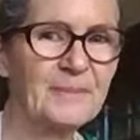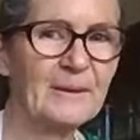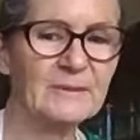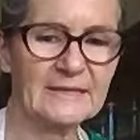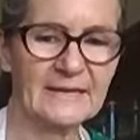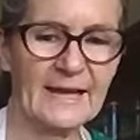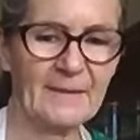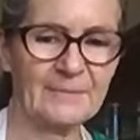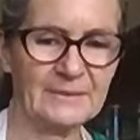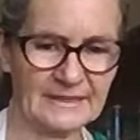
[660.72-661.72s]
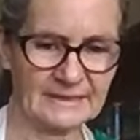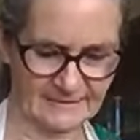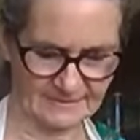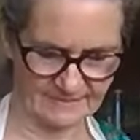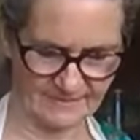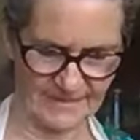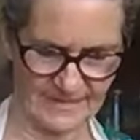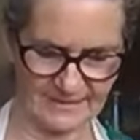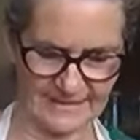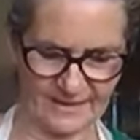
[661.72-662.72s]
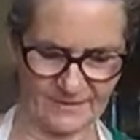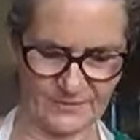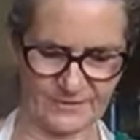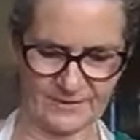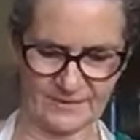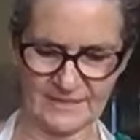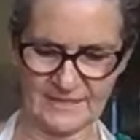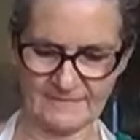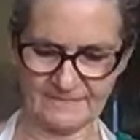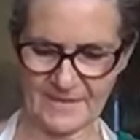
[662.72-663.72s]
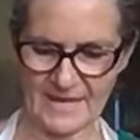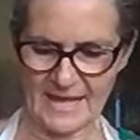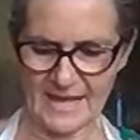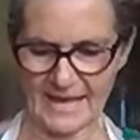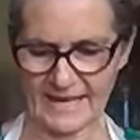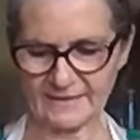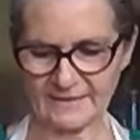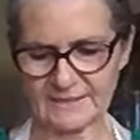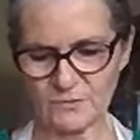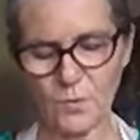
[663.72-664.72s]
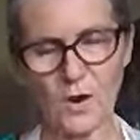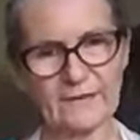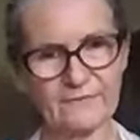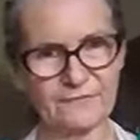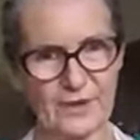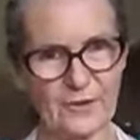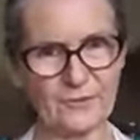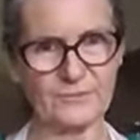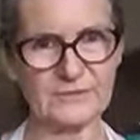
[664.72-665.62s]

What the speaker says: bubbling happening there now with the ghee, and there's a white foam